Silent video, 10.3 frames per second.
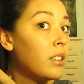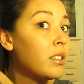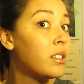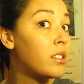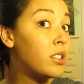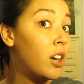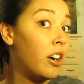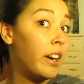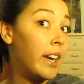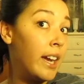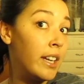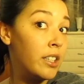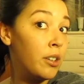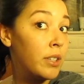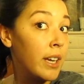Sorry, I
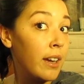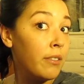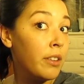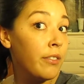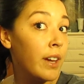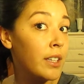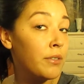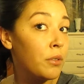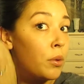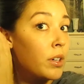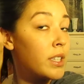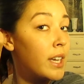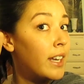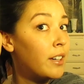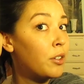don't have the fast forward
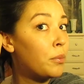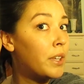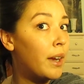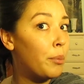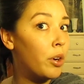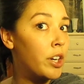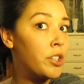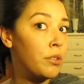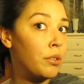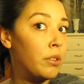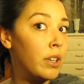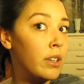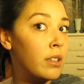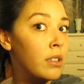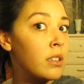setting. Normally I brush through
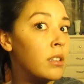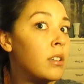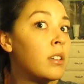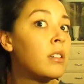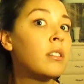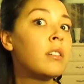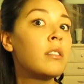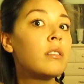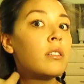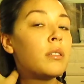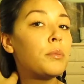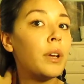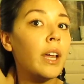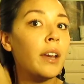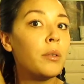this,
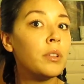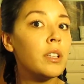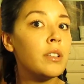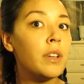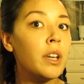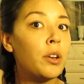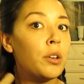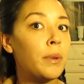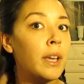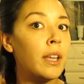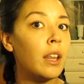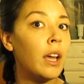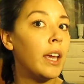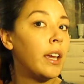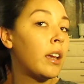but I don't want this video to be
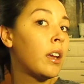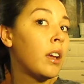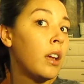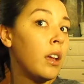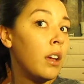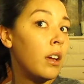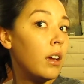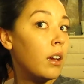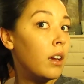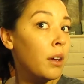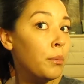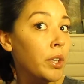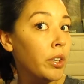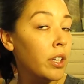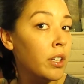like a
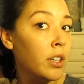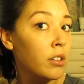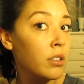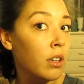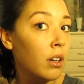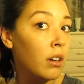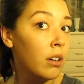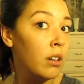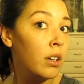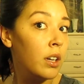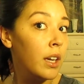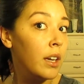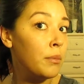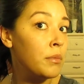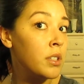million years long.
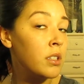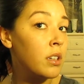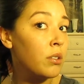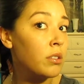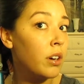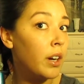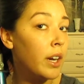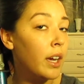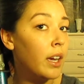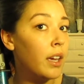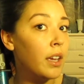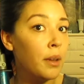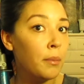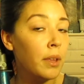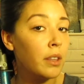I'm so sorry. I
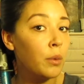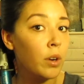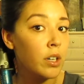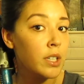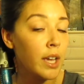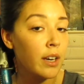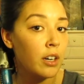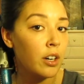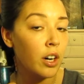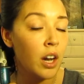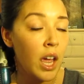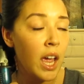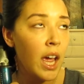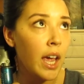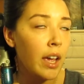am like the worst editor
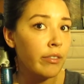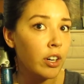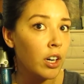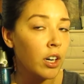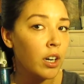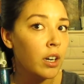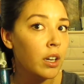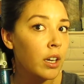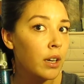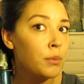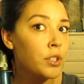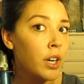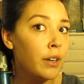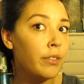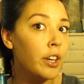ever. I'm
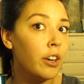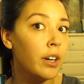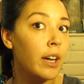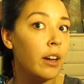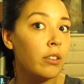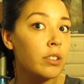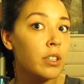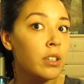trying to figure it out.